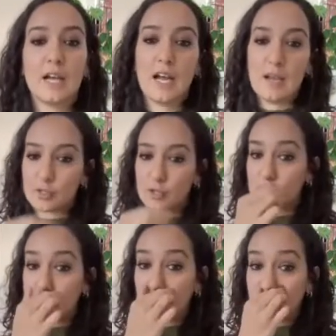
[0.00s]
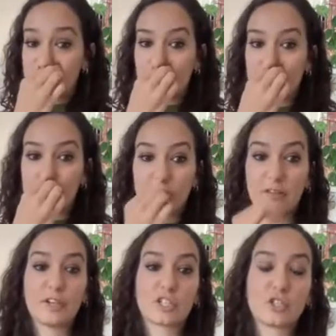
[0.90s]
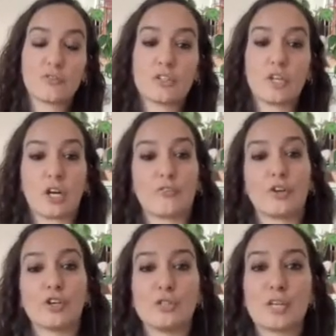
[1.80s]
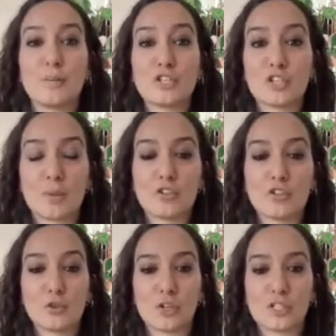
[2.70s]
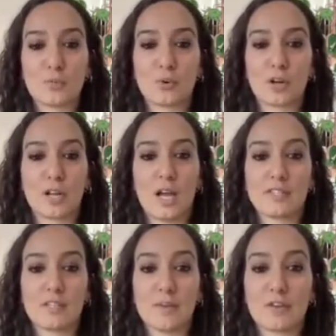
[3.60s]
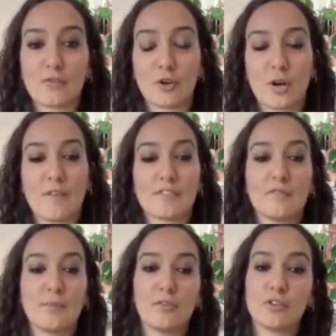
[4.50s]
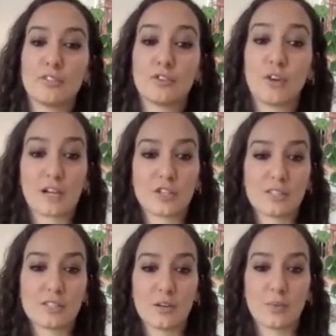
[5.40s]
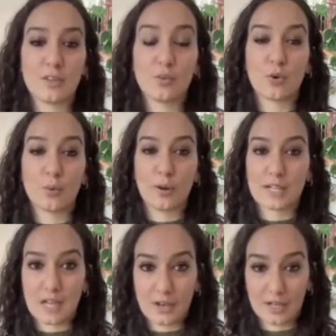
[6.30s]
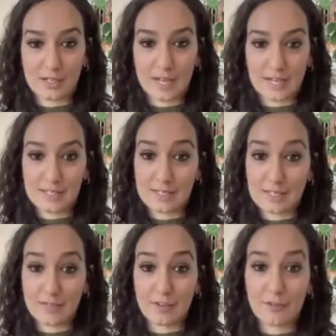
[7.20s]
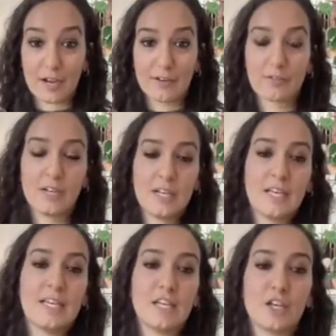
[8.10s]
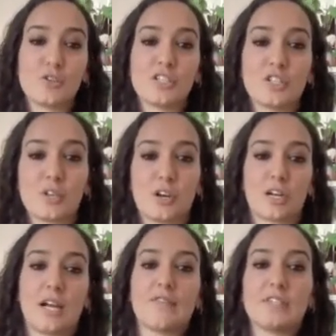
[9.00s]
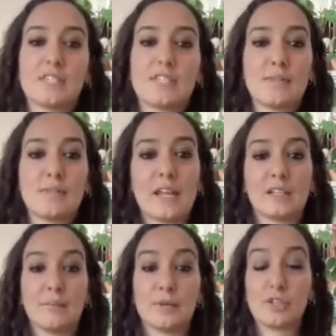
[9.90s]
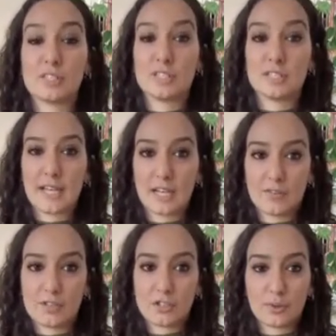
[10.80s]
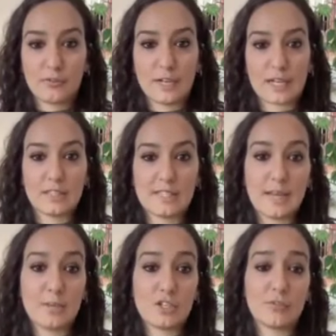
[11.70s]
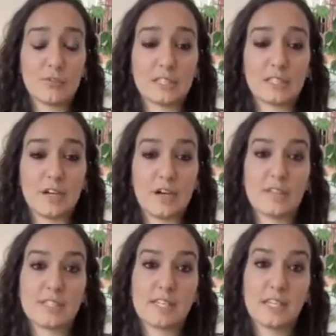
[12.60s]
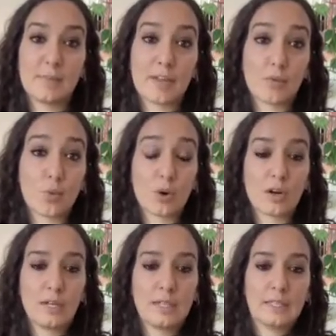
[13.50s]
Um, so the series centers on a fictional photographer who's commissioned by the tourist board uh, to make photographs of Beirut's attractions. And when the war breaks out in 1975, he goes into his archive and systematically burns his negatives to reflect the damage inflicted on the city by the war